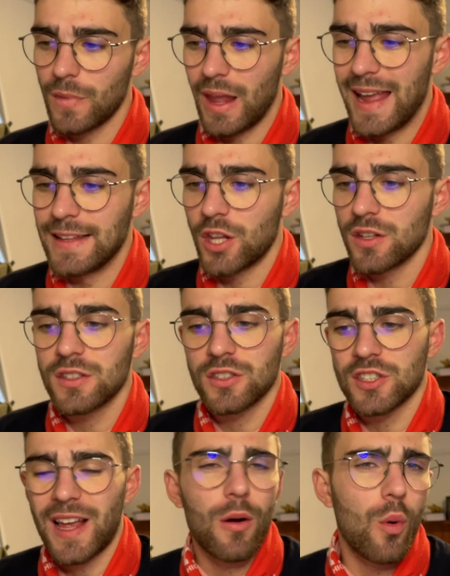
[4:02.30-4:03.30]
It doesn't
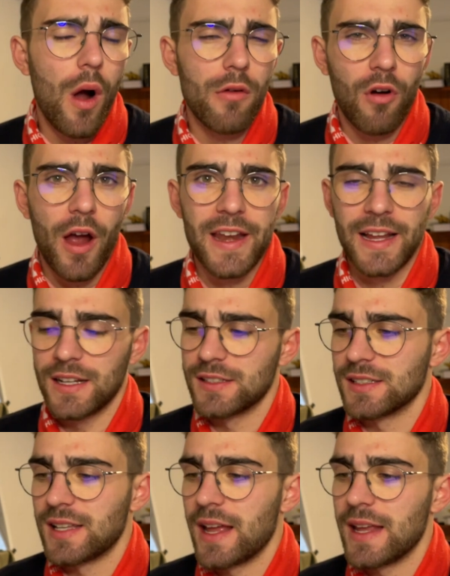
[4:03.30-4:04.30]
sound quite right in English to
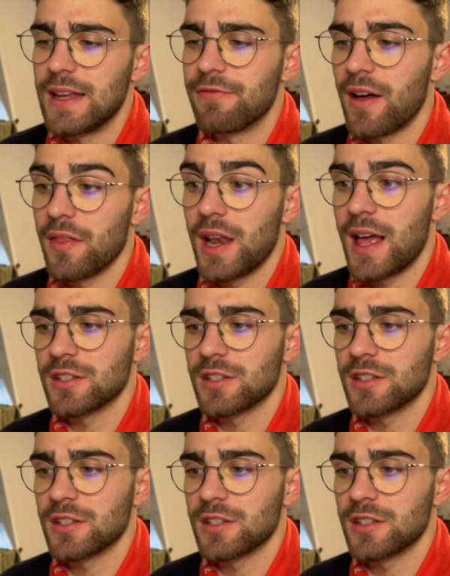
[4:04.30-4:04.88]
say he found the last